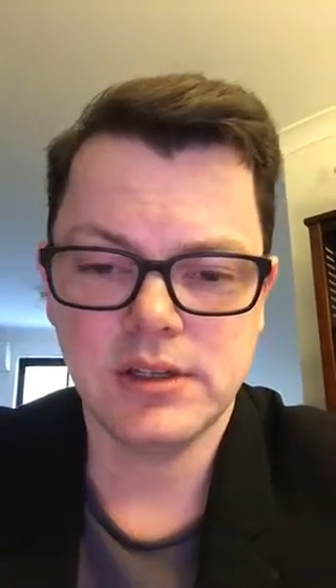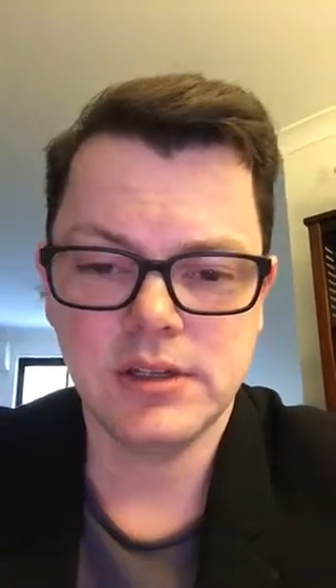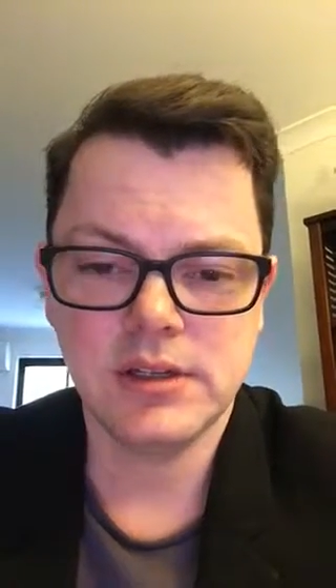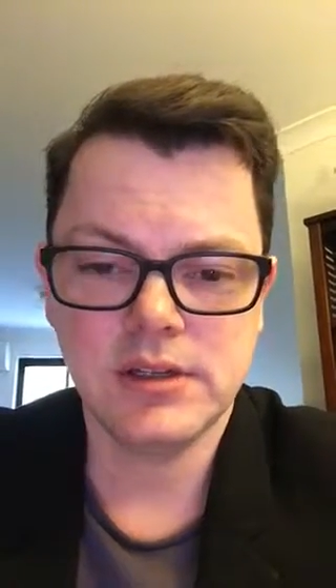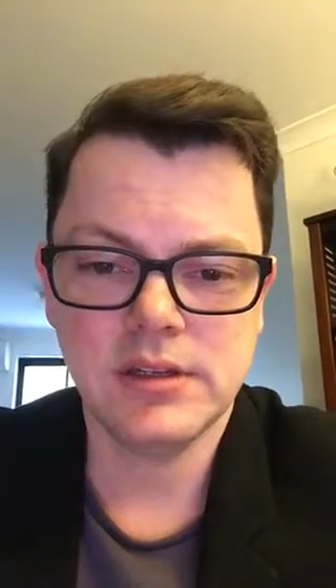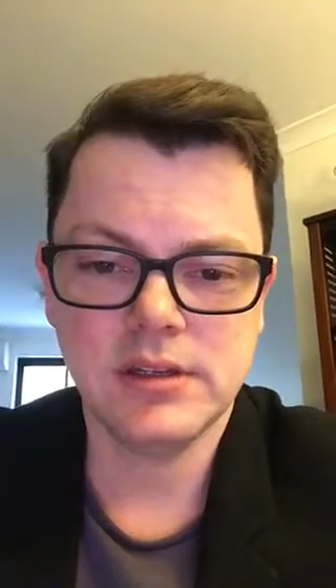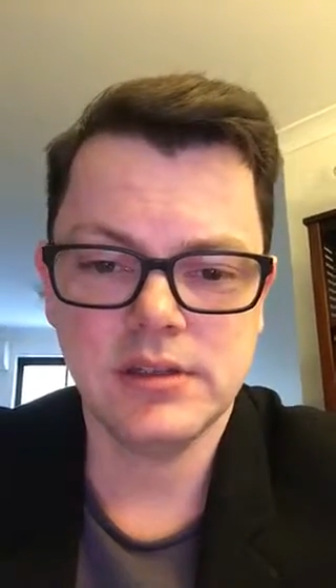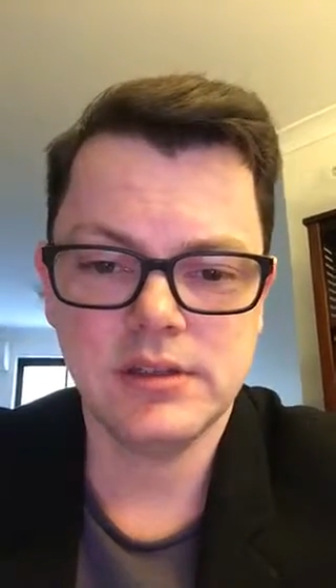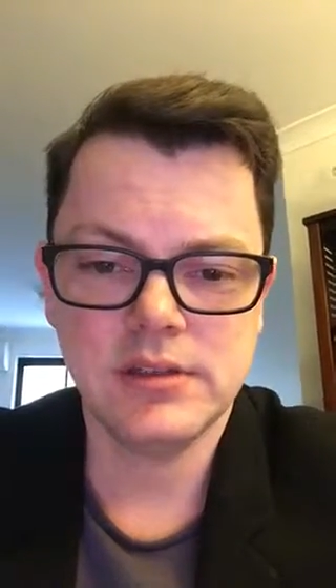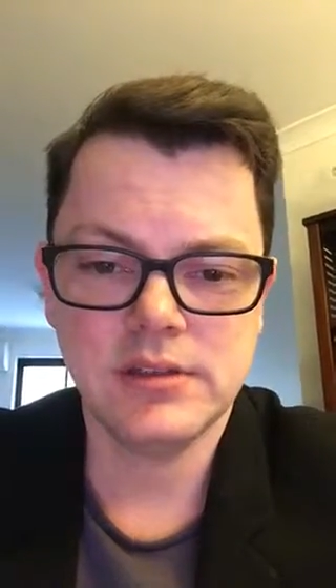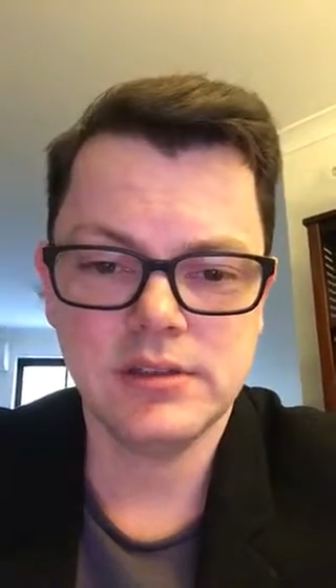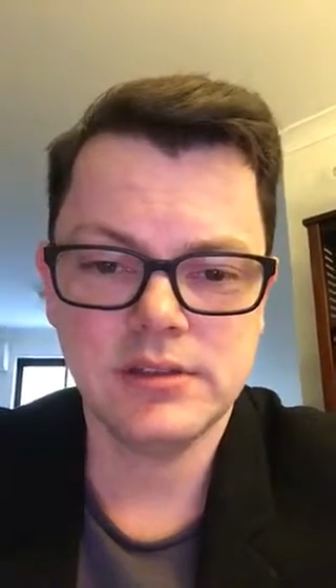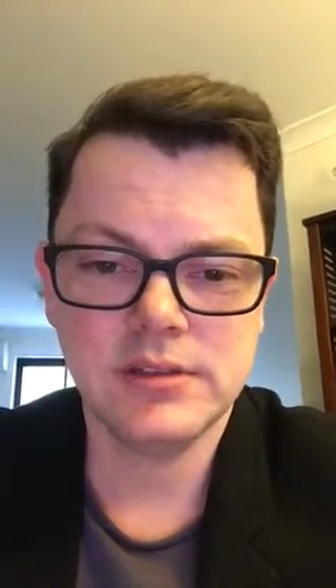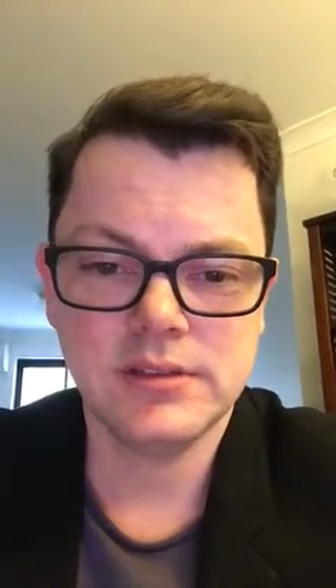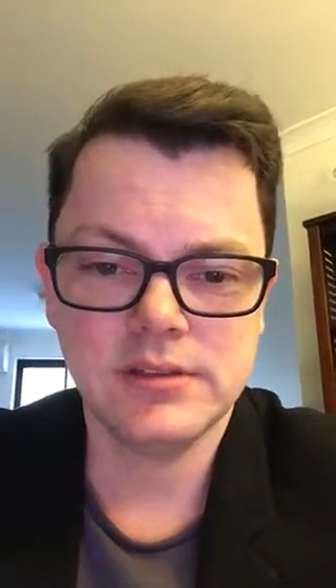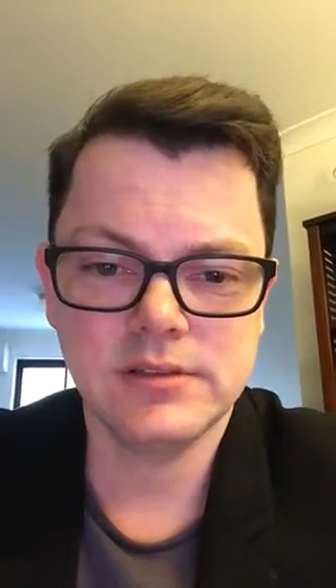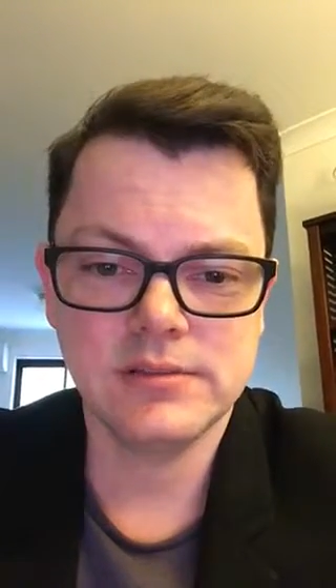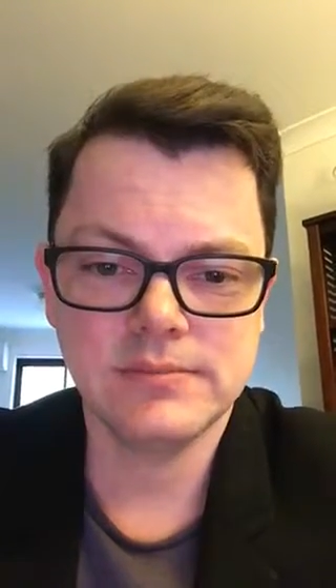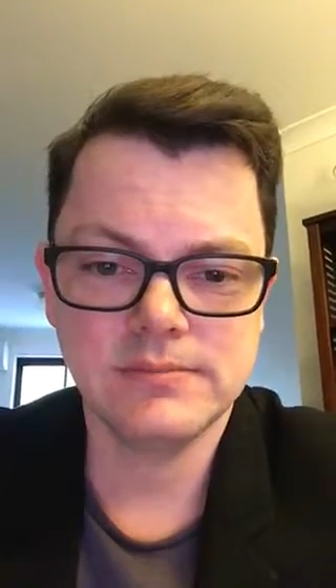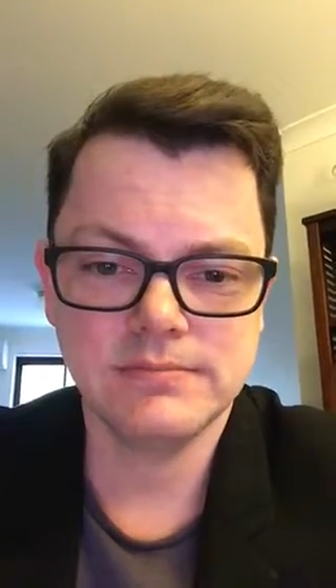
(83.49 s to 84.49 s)
And
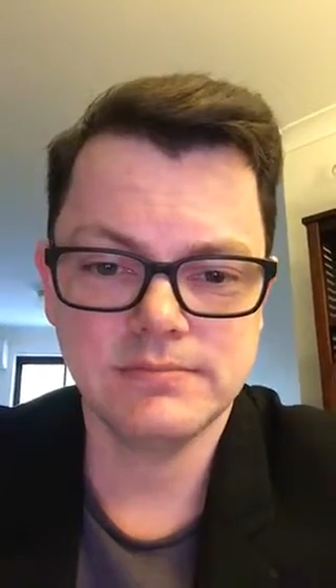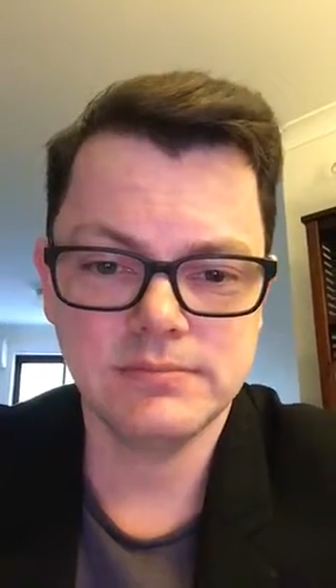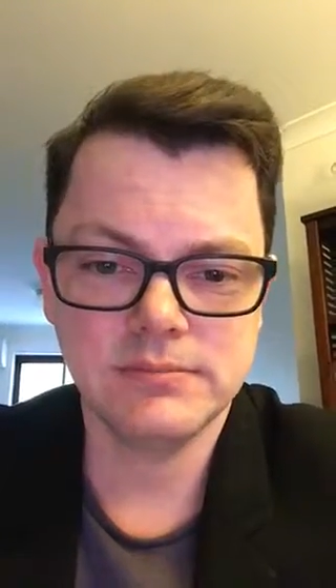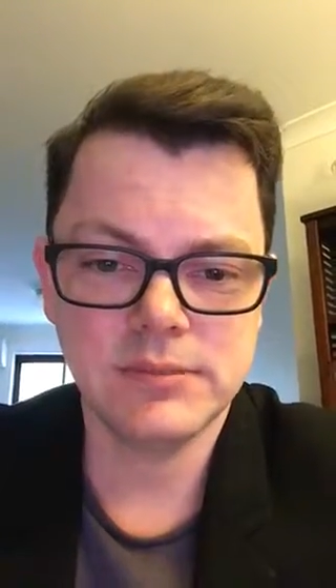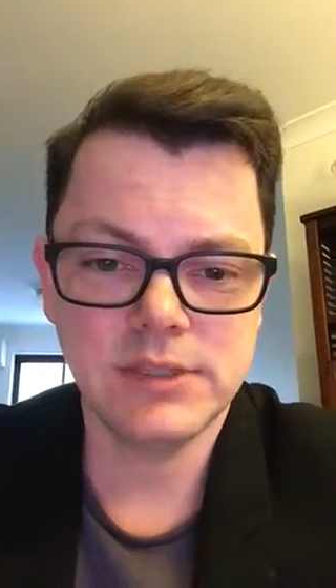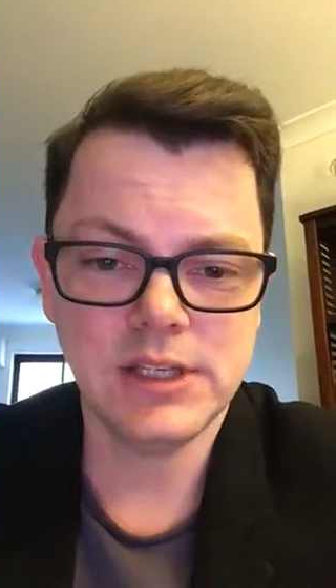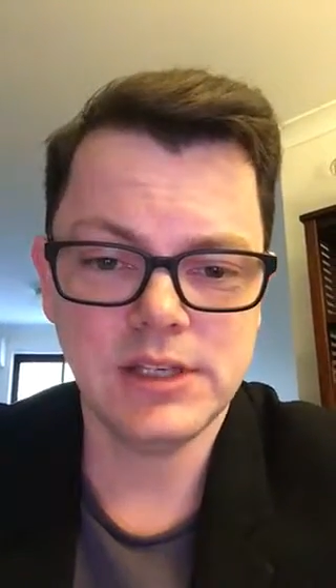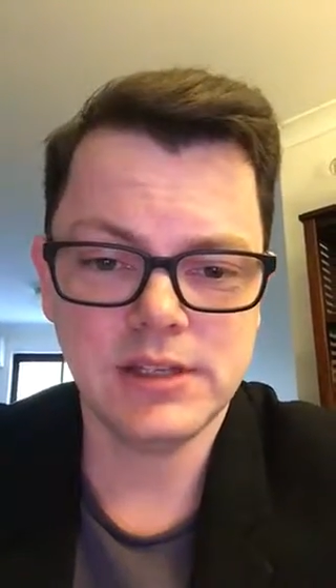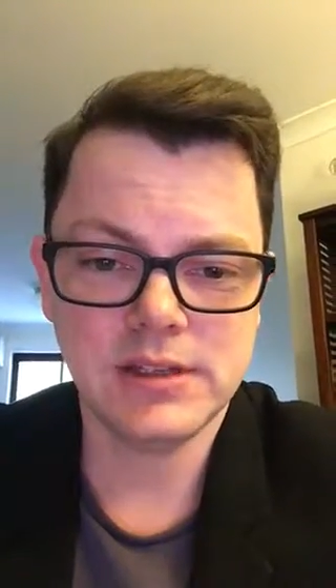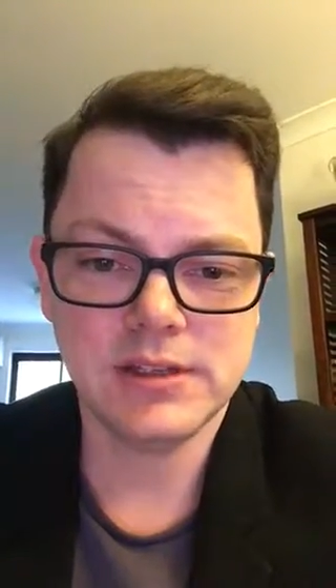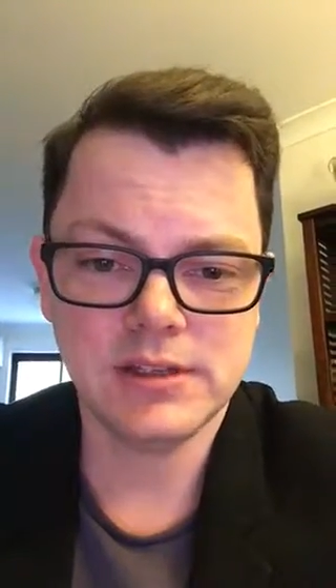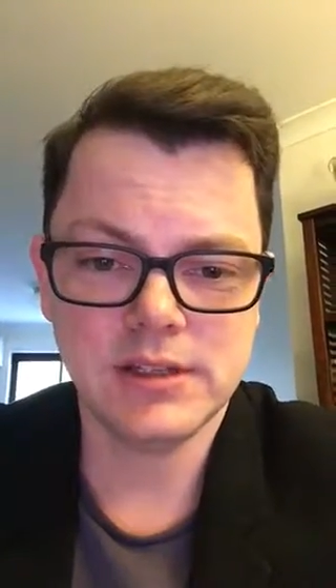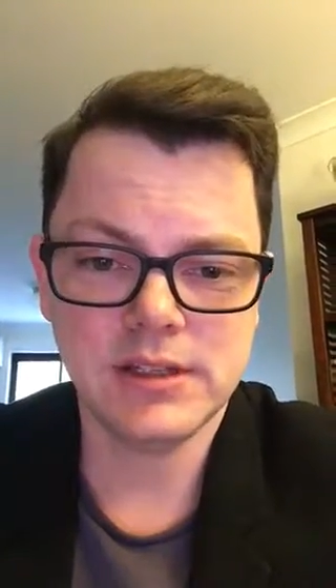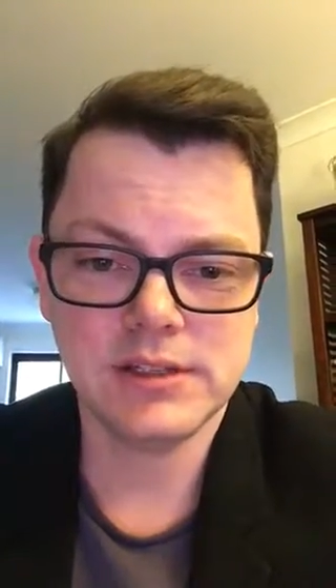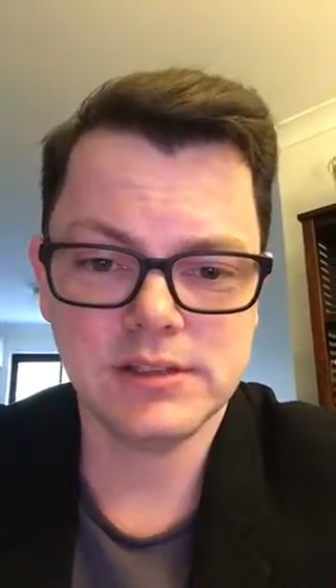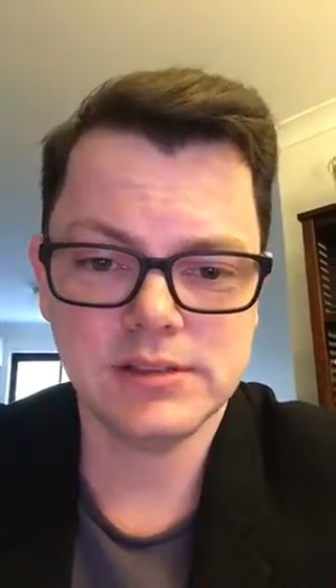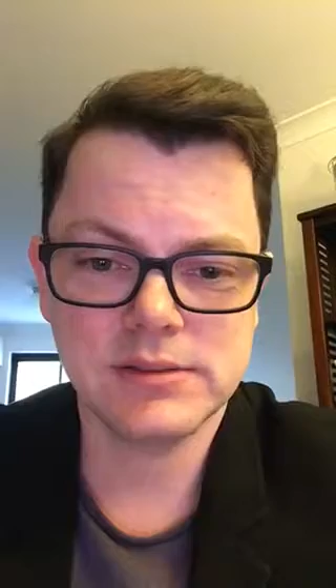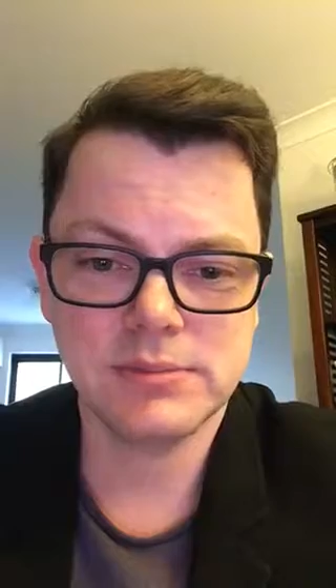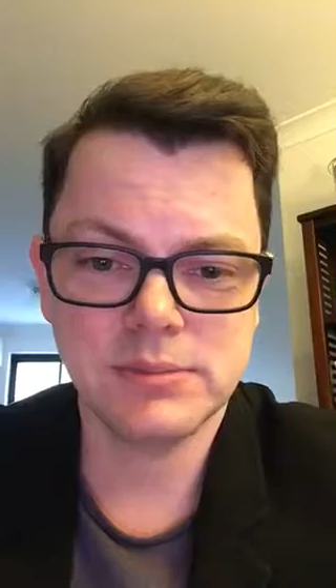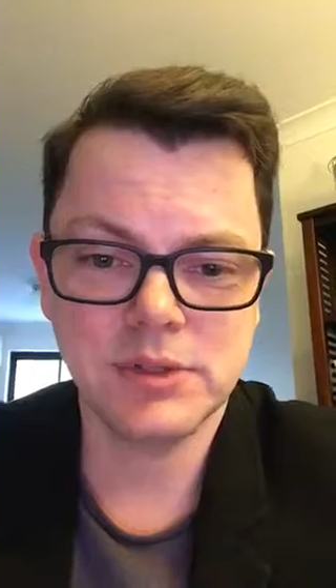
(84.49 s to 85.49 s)
yeah,
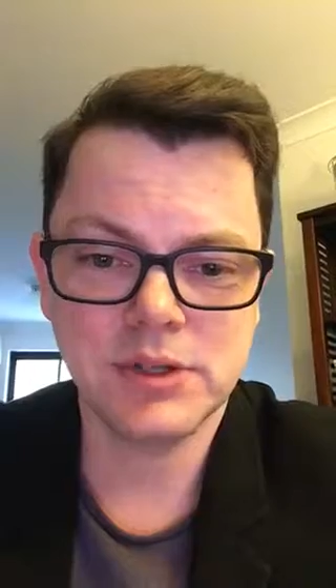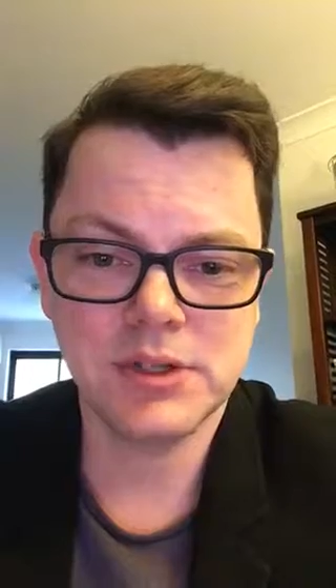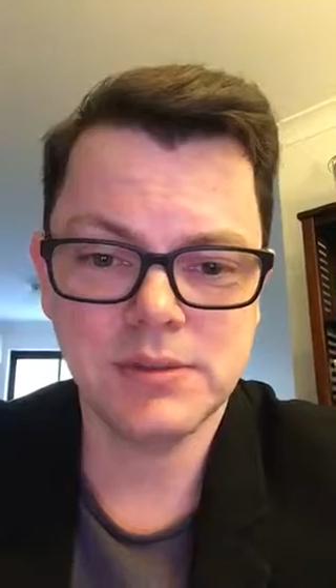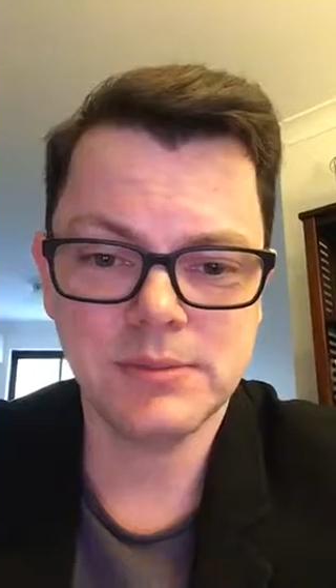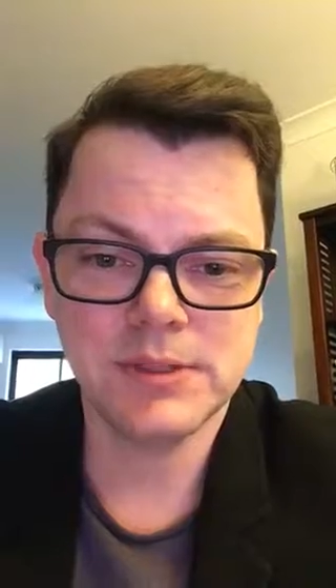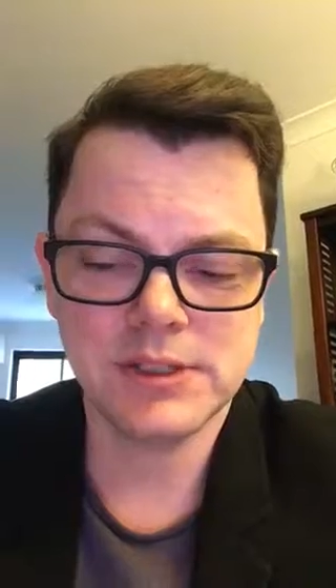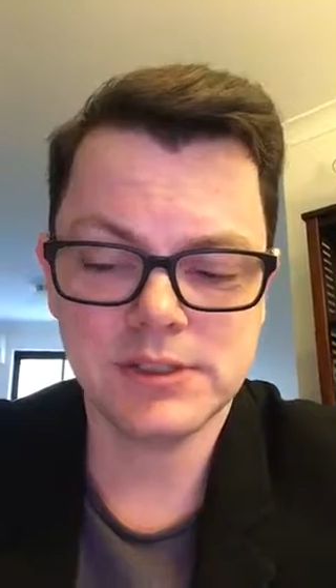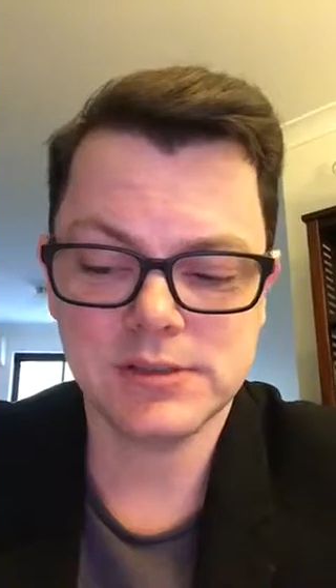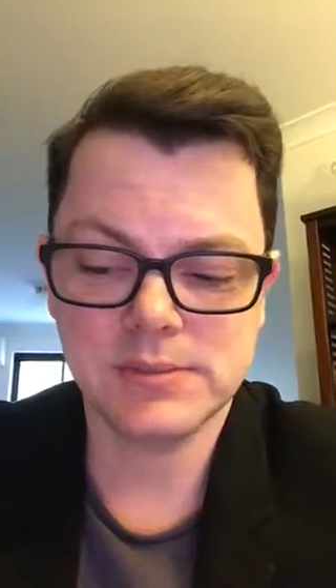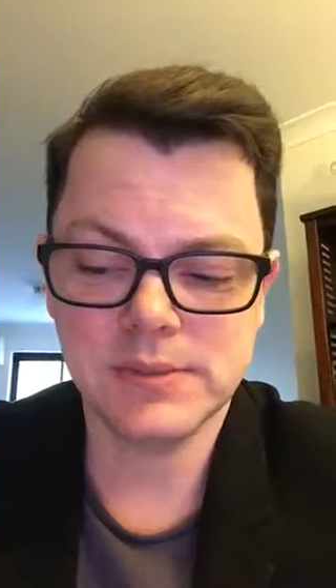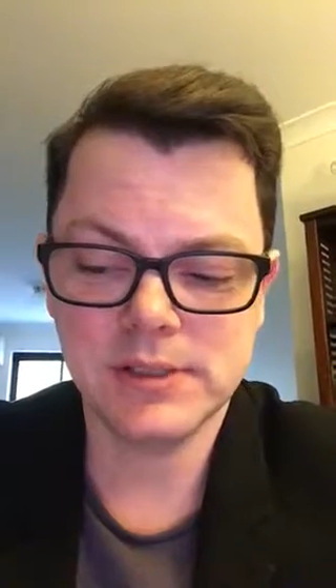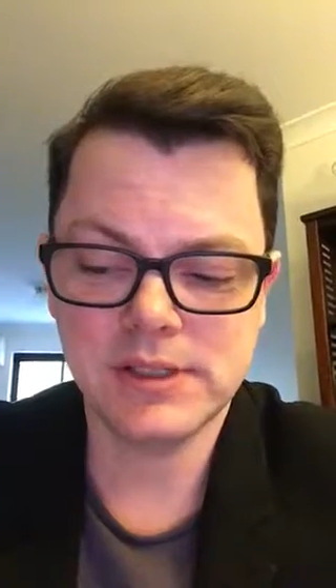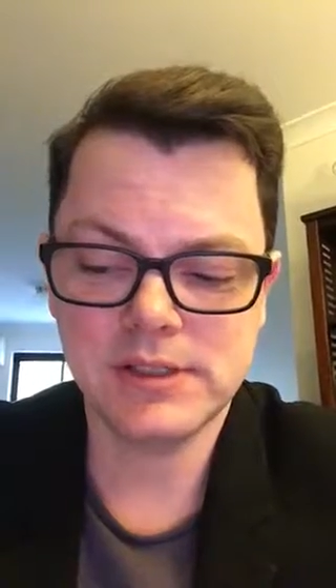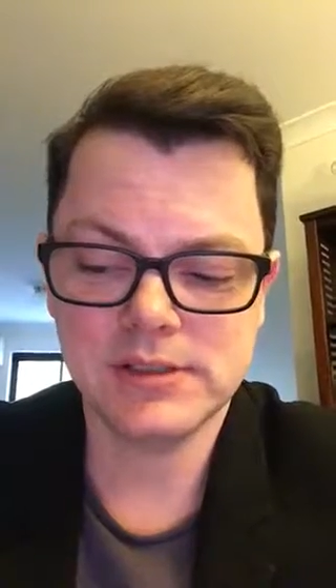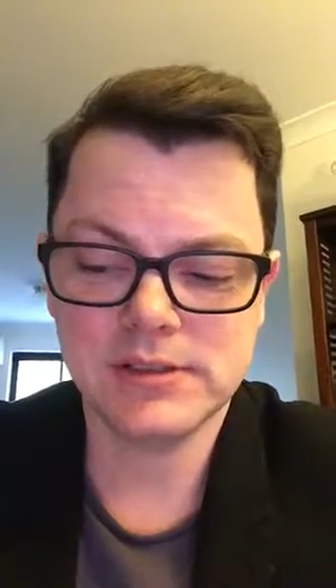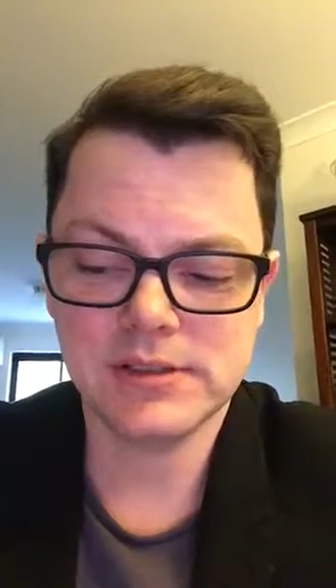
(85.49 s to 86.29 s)
that's pretty much me.